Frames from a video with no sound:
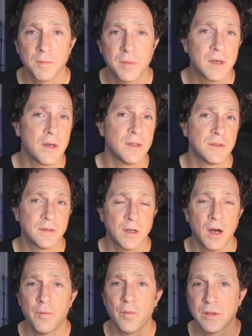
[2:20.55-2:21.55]
because it's
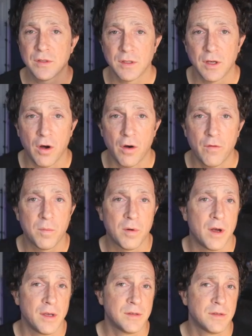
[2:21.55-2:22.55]
obviously
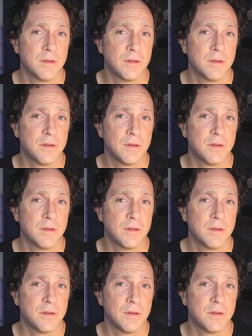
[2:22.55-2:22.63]
overpriced.